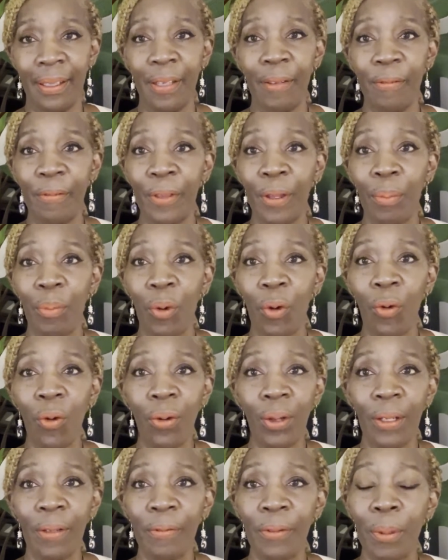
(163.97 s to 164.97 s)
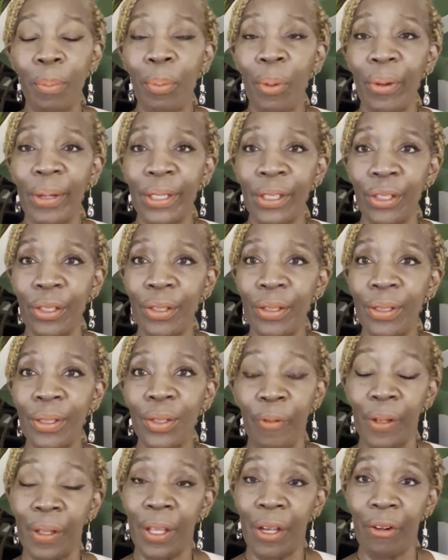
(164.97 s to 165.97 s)
give them all of the pointers
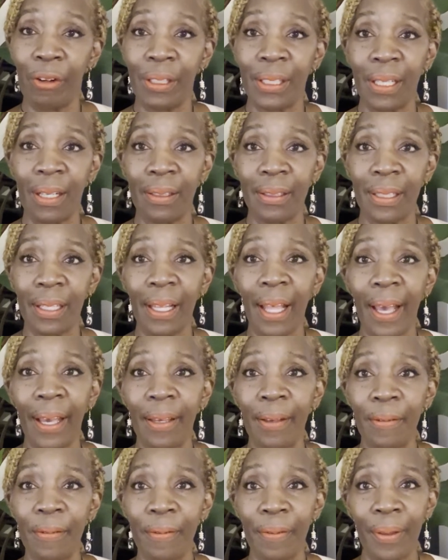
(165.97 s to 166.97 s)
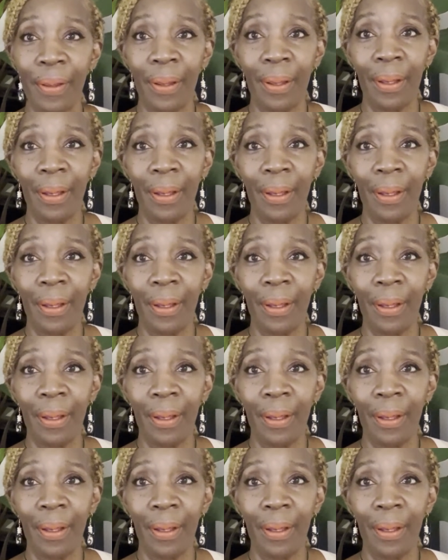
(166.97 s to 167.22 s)
for their adult life.